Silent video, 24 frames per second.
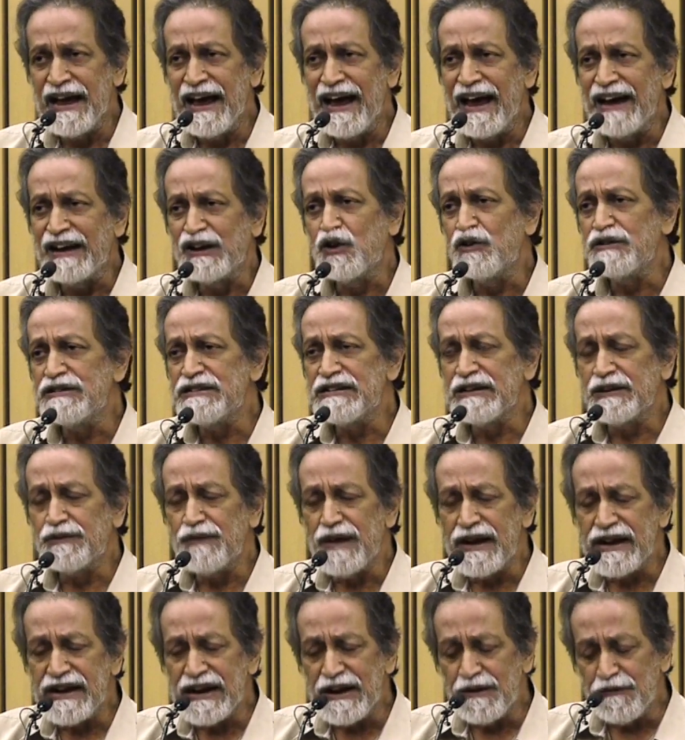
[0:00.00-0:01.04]
and
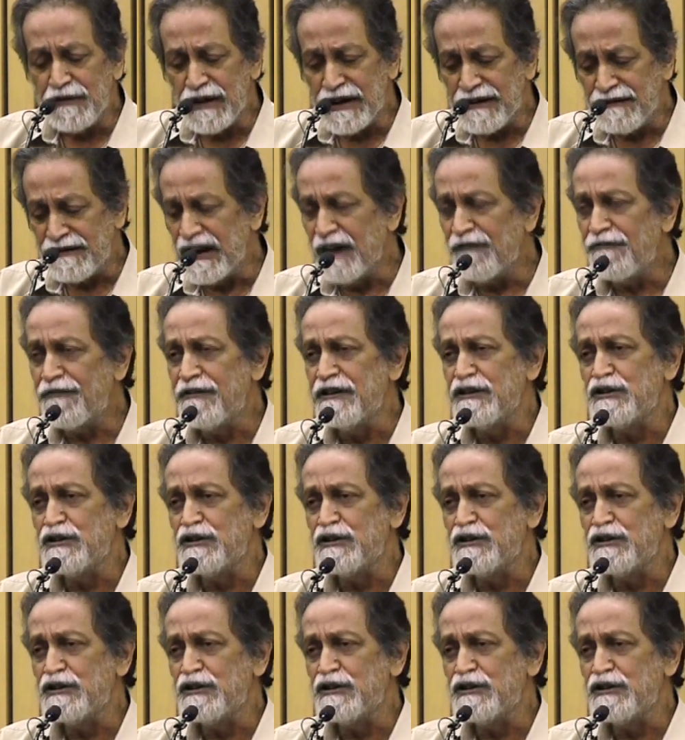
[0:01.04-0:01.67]
consequently, we have enough